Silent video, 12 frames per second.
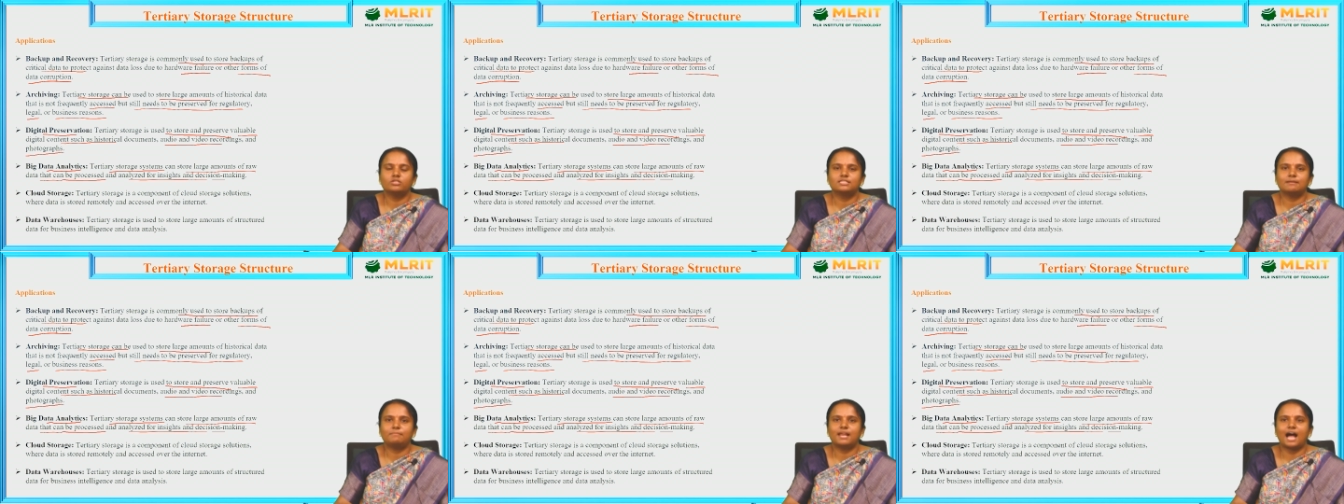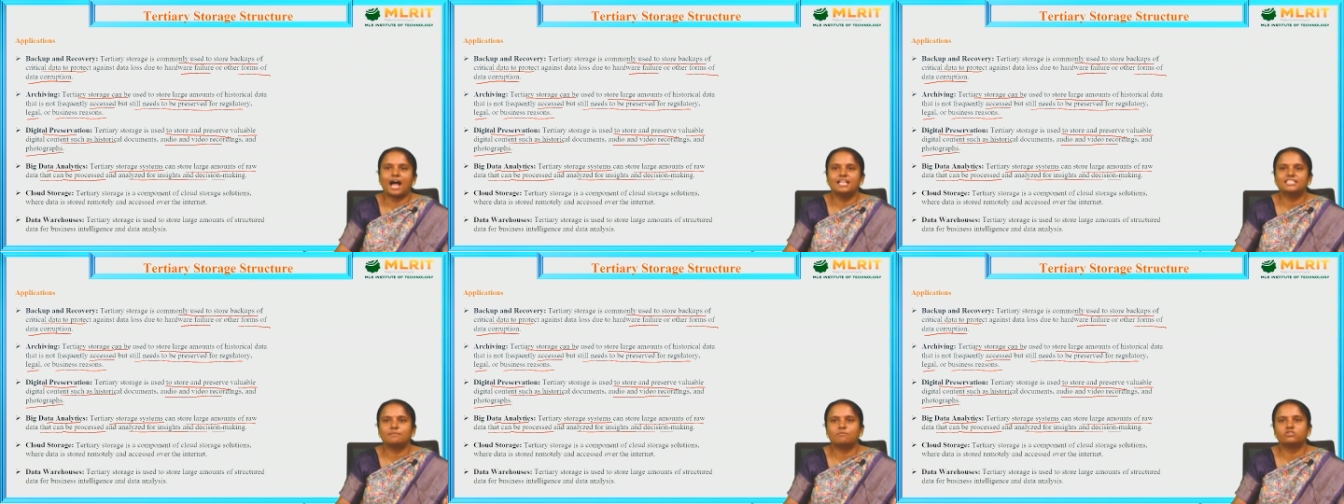some large
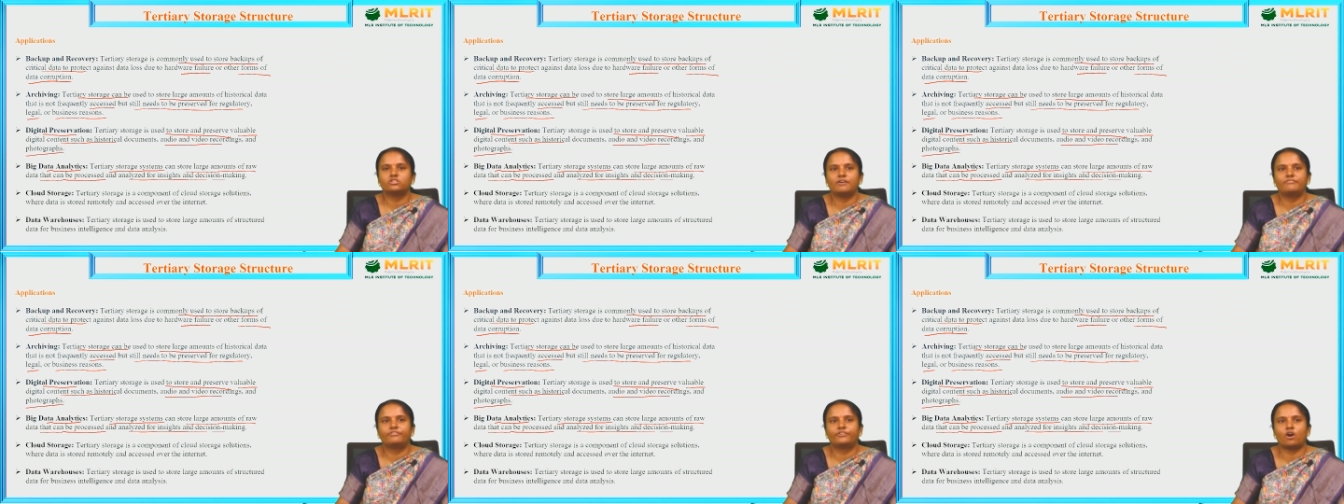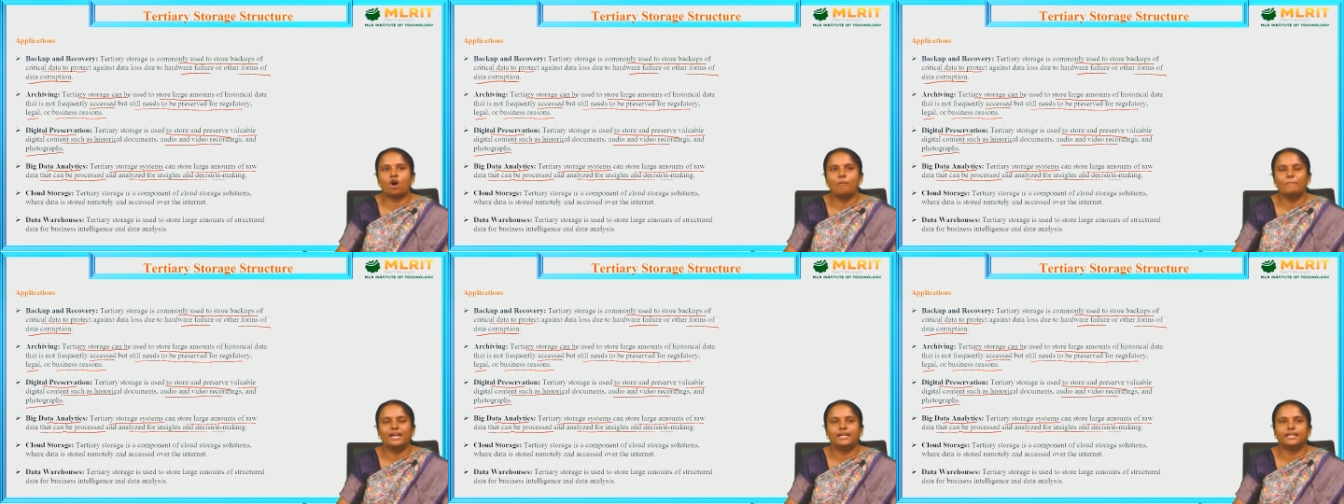amounts of raw
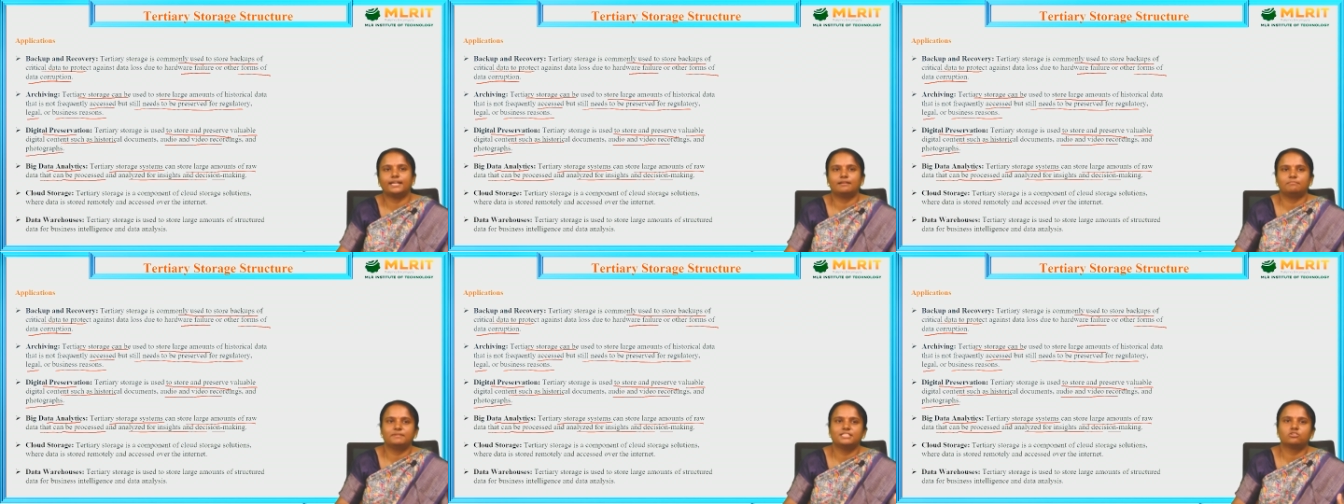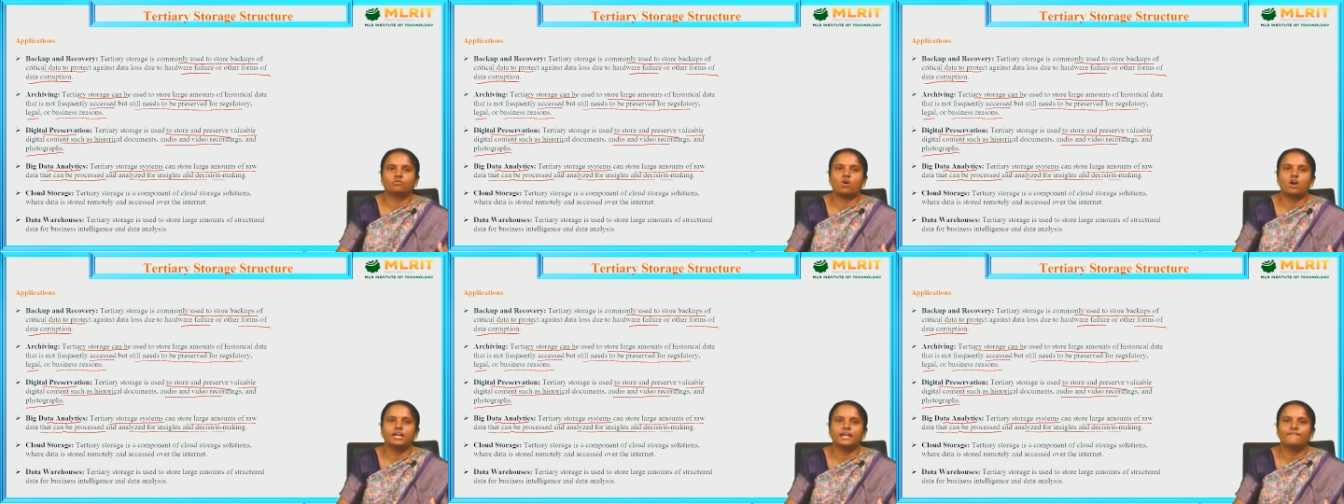material means
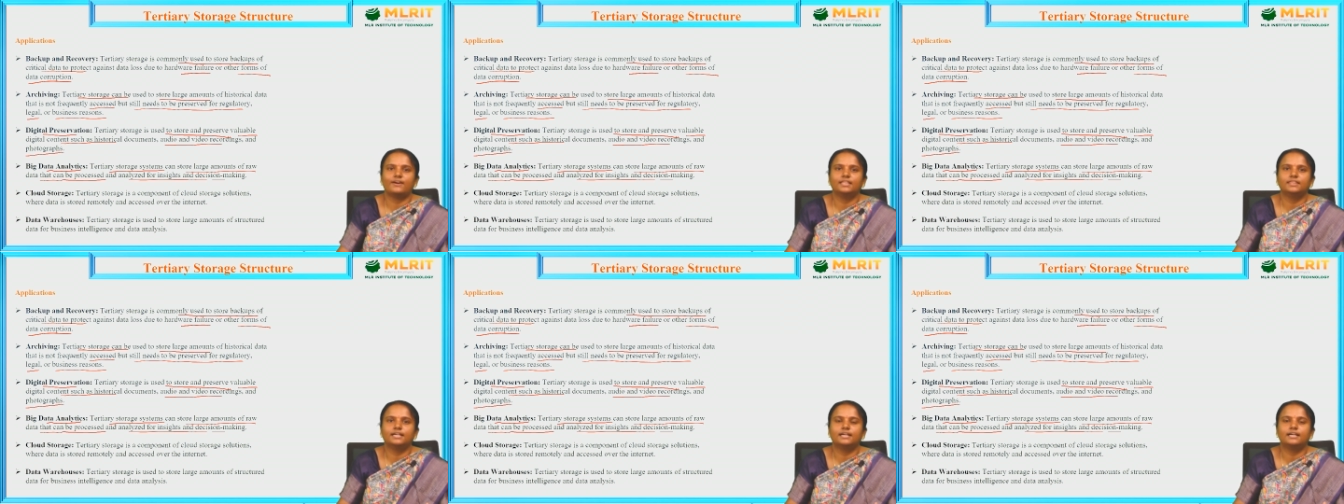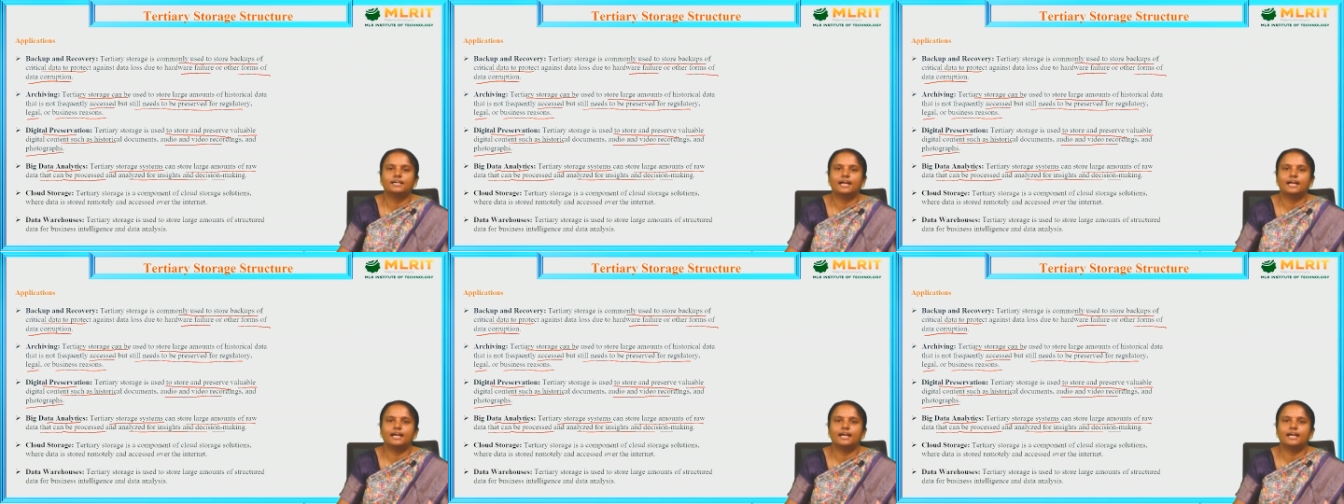whatever the